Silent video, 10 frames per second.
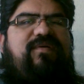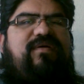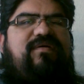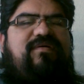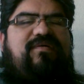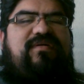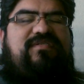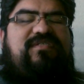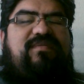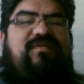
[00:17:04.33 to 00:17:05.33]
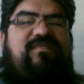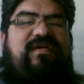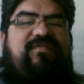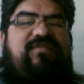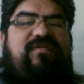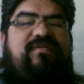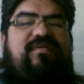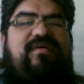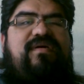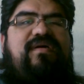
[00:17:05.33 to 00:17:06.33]
area or a suburb area,
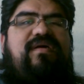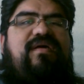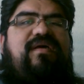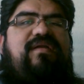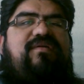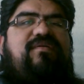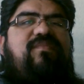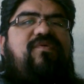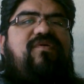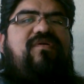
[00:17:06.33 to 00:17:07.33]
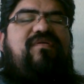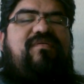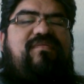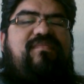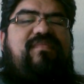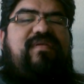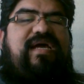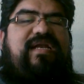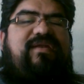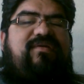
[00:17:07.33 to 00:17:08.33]
you're more
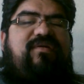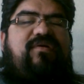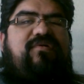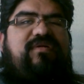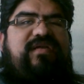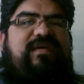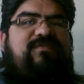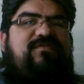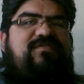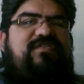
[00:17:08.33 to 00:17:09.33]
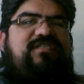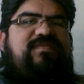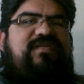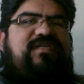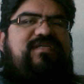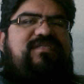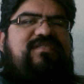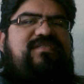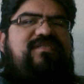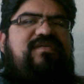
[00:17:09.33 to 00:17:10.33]
likely to know your neighbors just
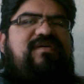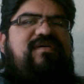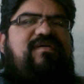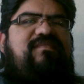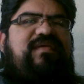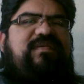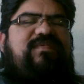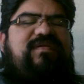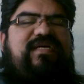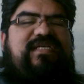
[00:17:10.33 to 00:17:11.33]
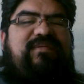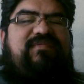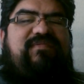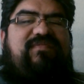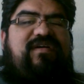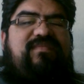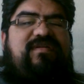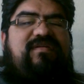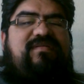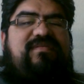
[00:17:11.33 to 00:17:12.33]
because people in that type of
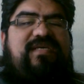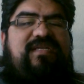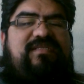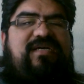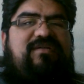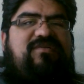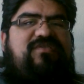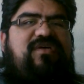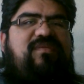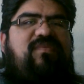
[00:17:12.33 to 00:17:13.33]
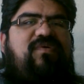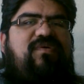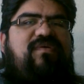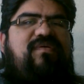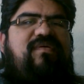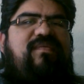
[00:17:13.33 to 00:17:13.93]
environment tend to talk to each other more.